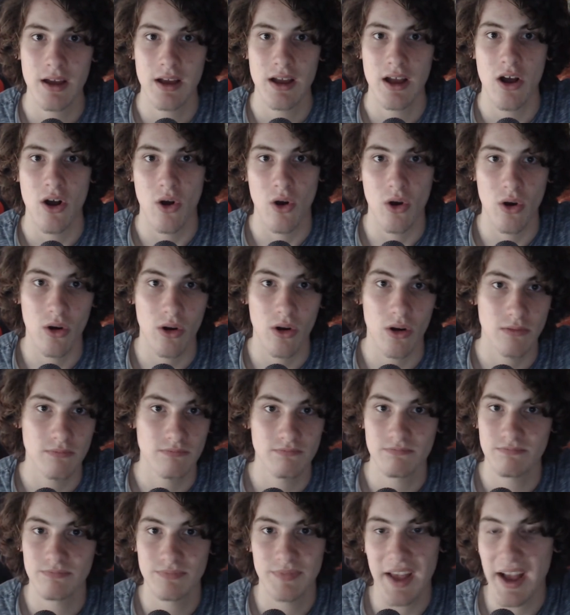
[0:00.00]
or
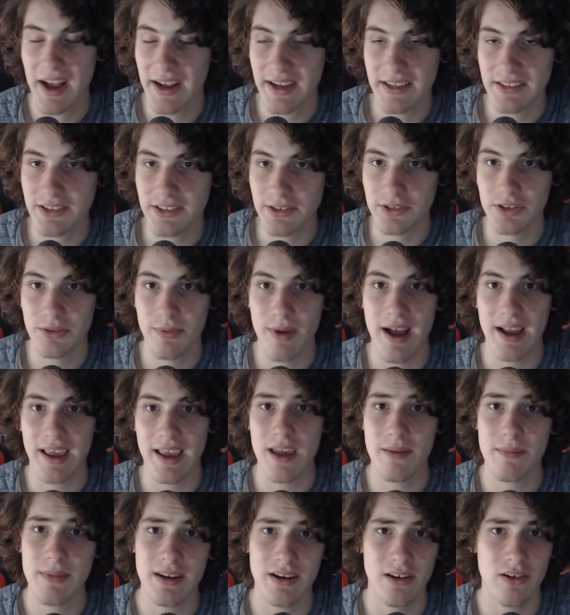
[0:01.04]
Nagata Uzumaki.
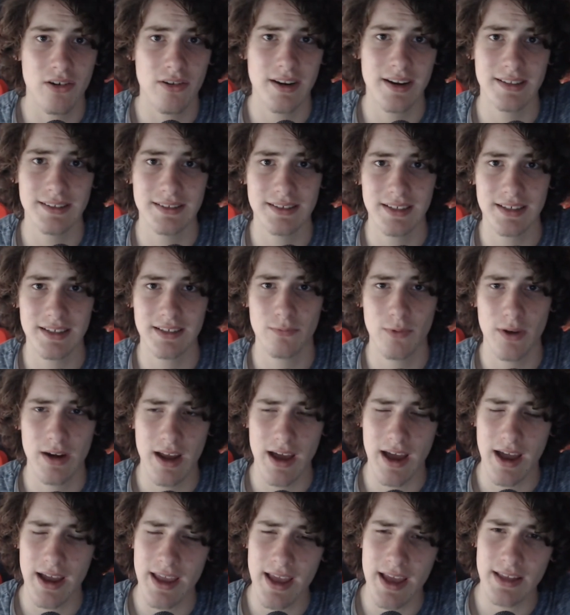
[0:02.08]
I mean, I already did when
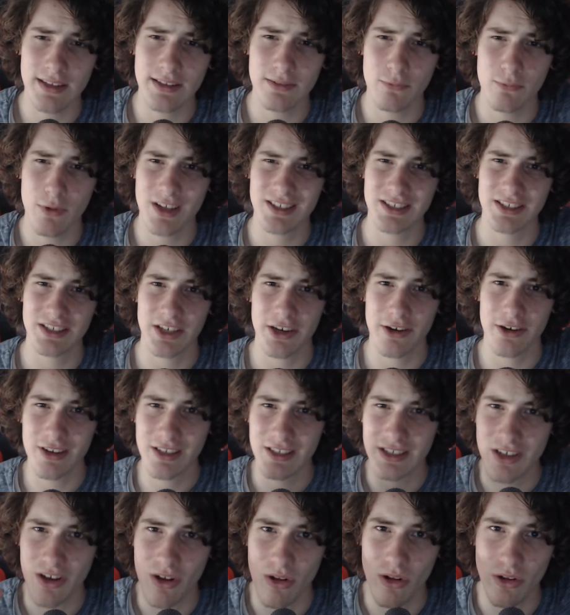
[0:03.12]
I had one
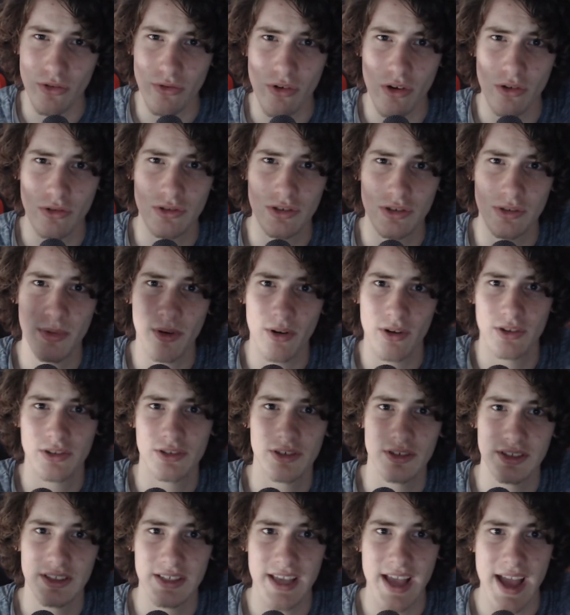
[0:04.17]
series called Road to
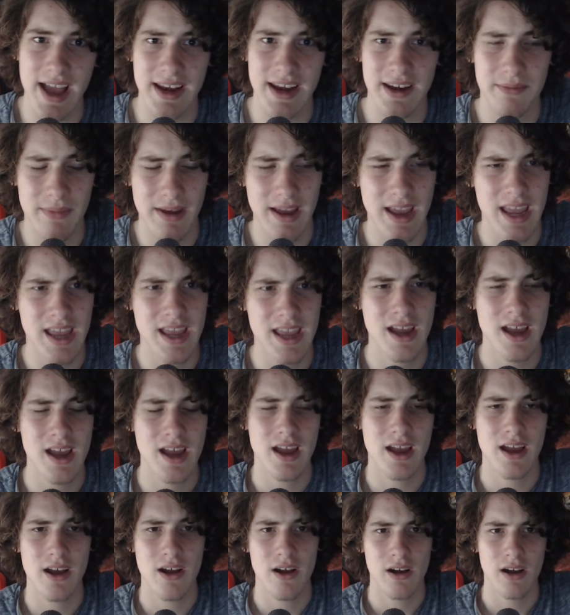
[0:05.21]
Boruto, the anime.
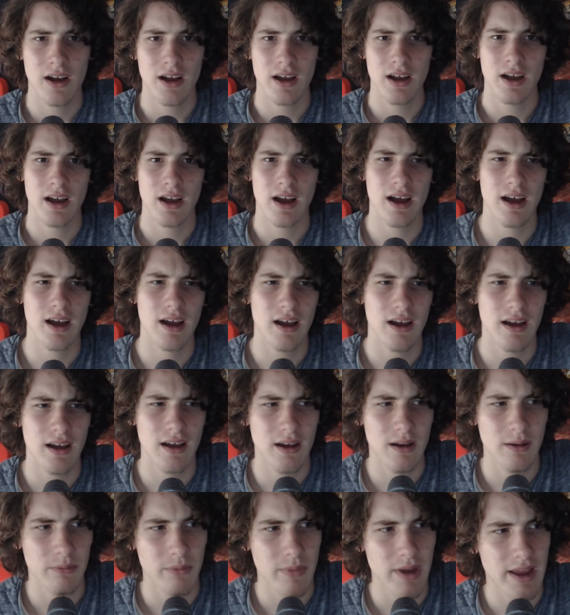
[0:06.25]

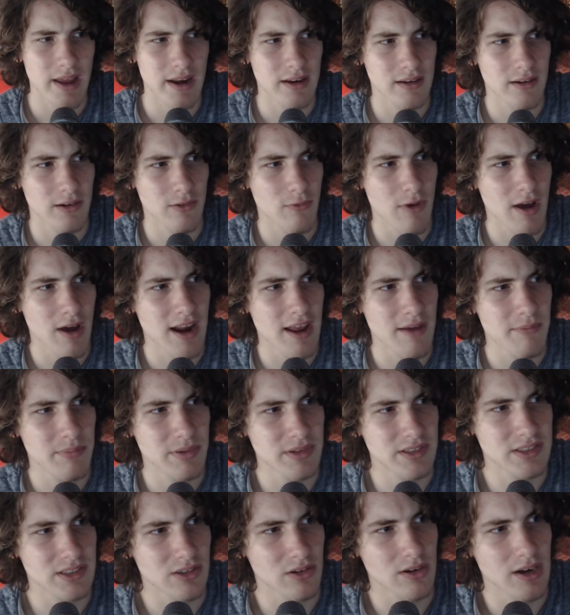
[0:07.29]
And in one
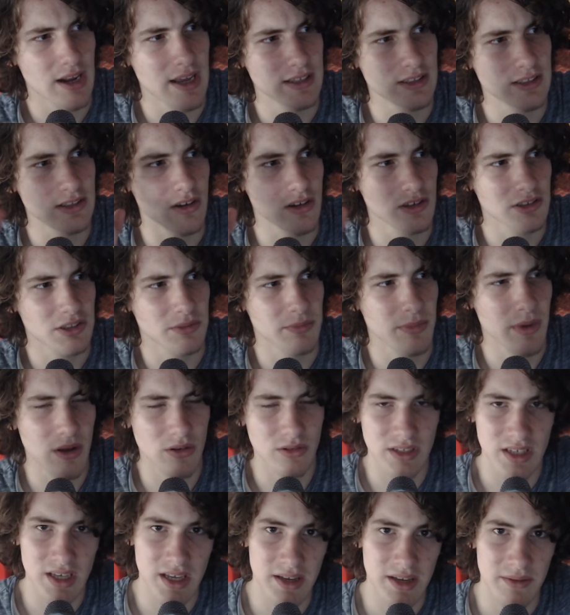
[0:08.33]
episode I talked
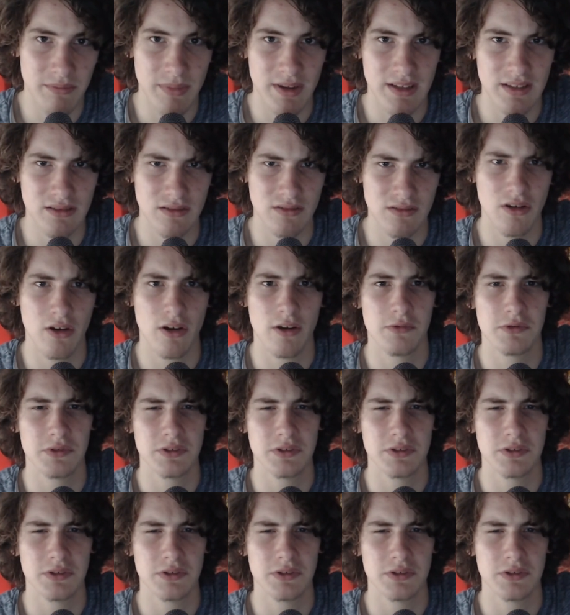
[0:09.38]
about him, but it was